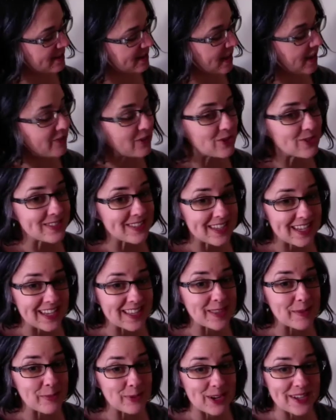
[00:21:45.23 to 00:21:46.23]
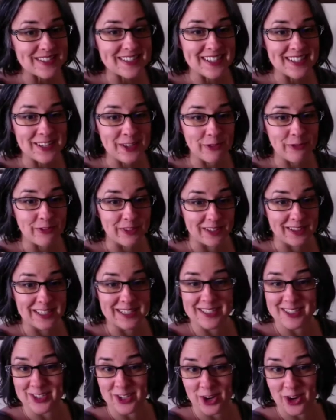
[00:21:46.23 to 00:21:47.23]
have you seen the president of
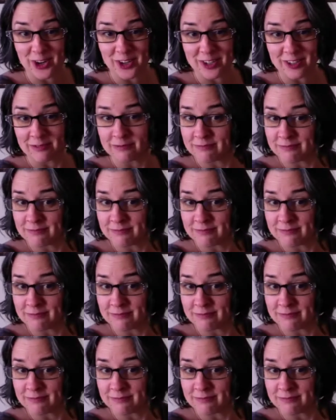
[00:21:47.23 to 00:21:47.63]
Finland's dog?